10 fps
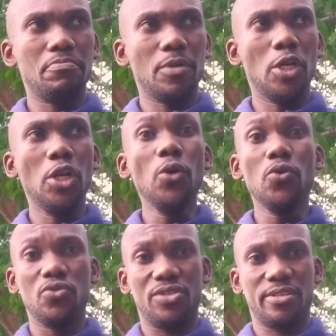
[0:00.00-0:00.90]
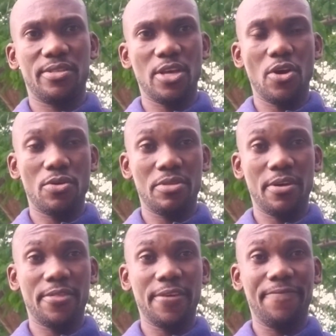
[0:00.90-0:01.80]
lose
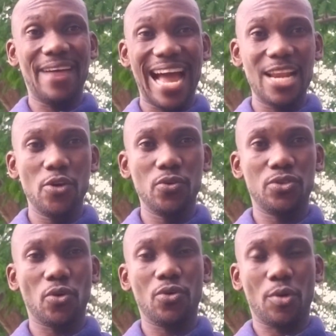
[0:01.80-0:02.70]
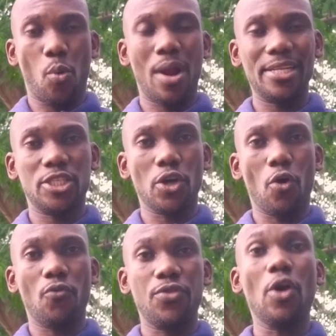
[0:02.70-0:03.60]
the values or the quality
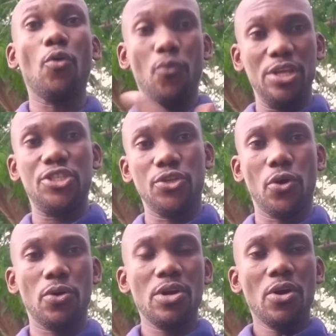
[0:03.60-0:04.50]
of the original